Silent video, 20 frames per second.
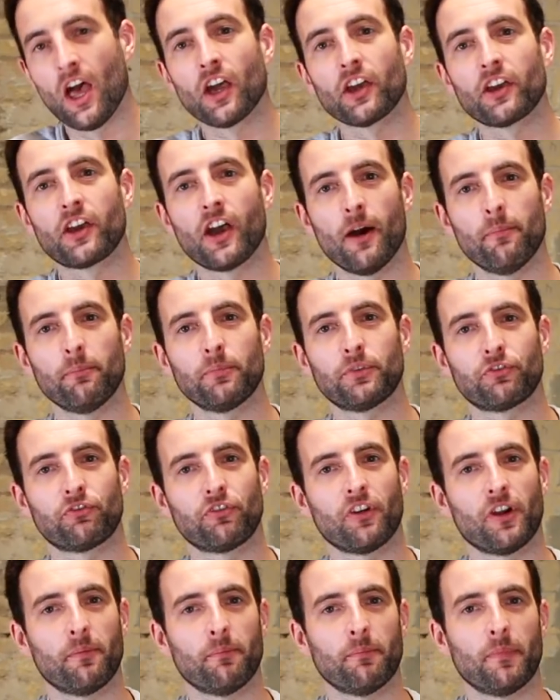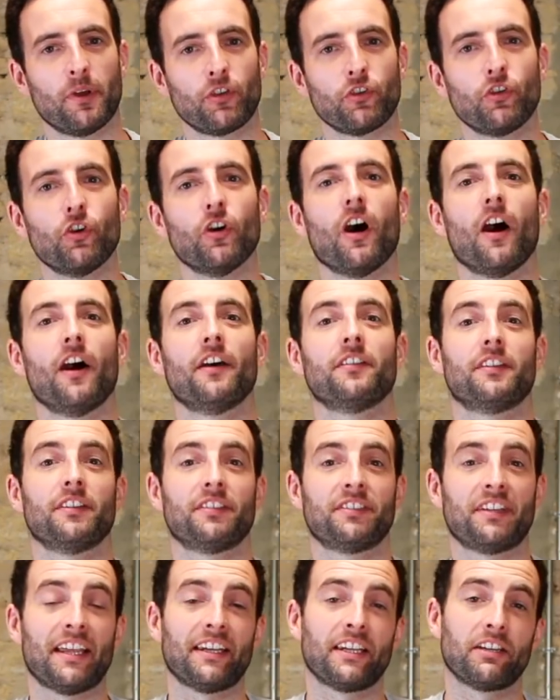comes from your
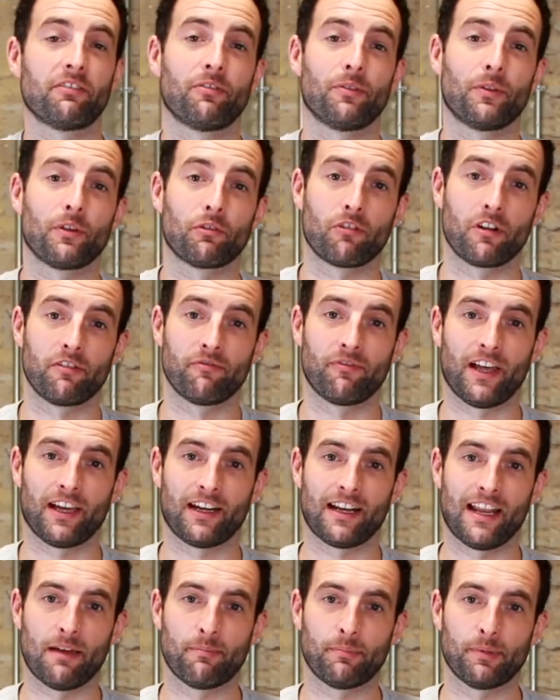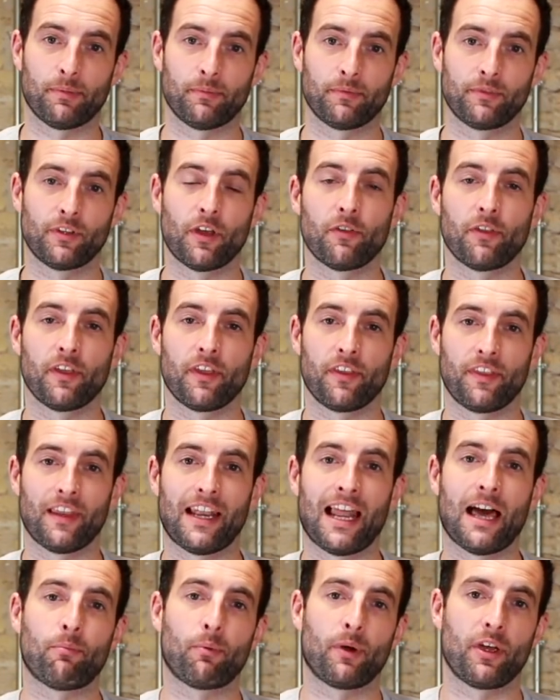understanding from the green flag lap. So the
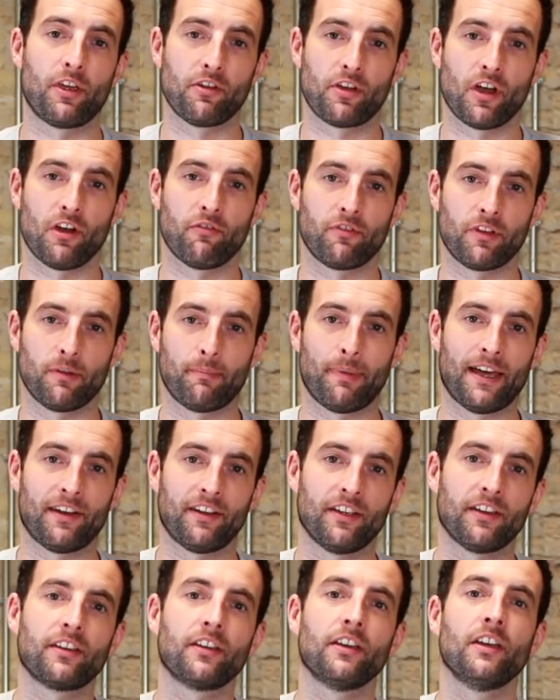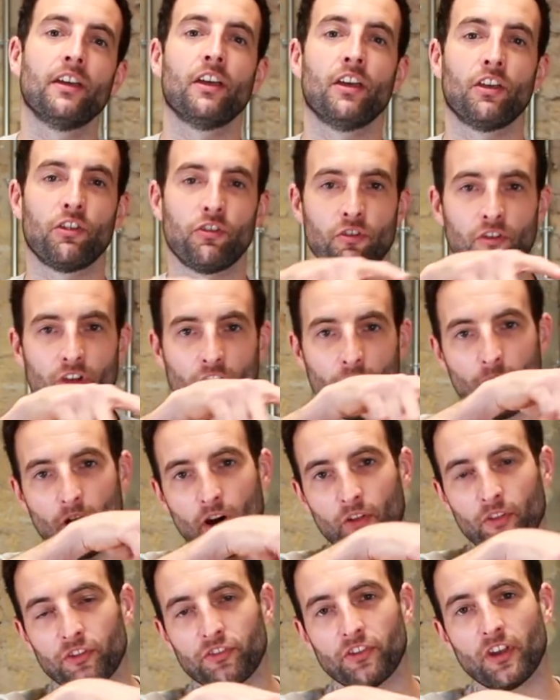lap where you go from the paddock, you go
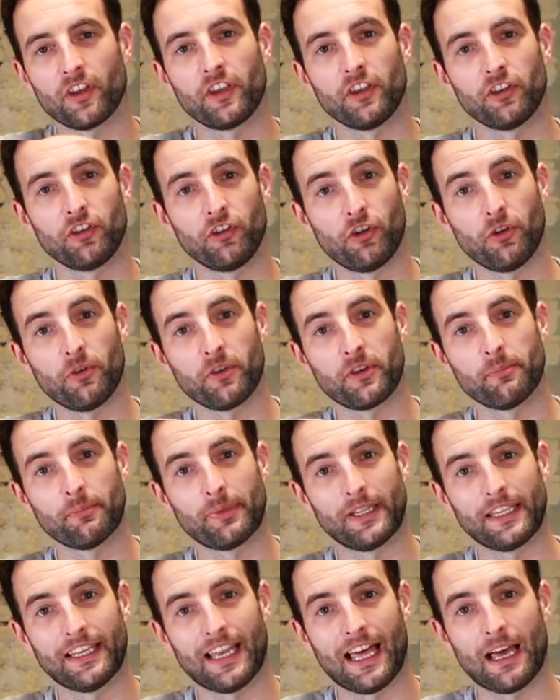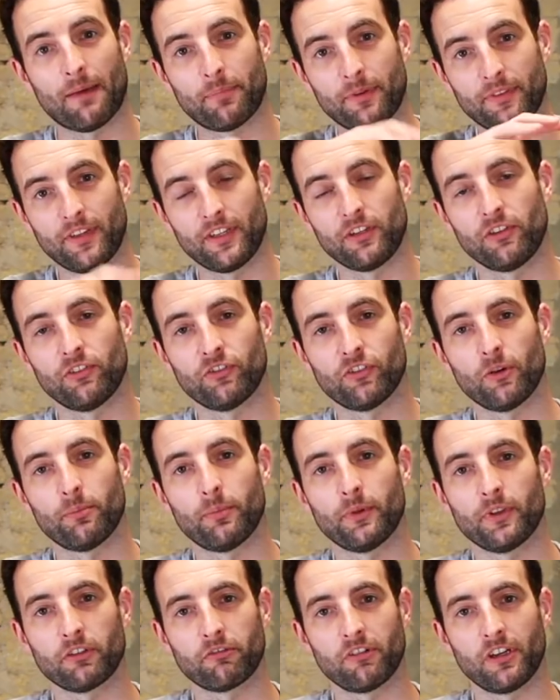on the circuit, you do a complete lap, and then you stop
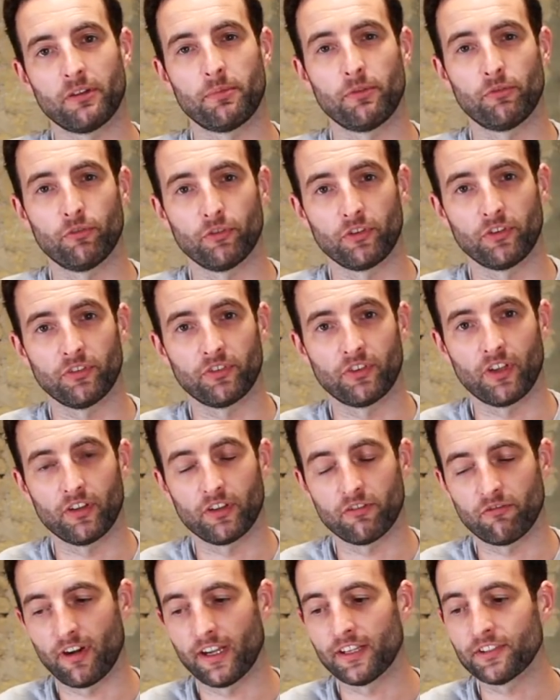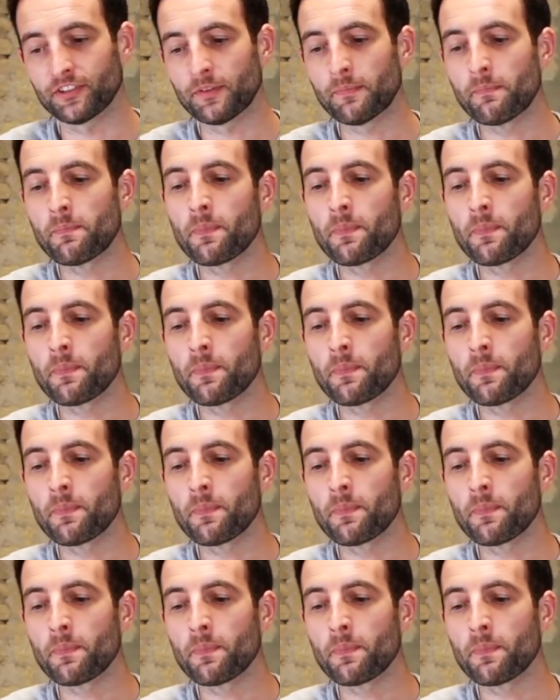on the grid before you start the race.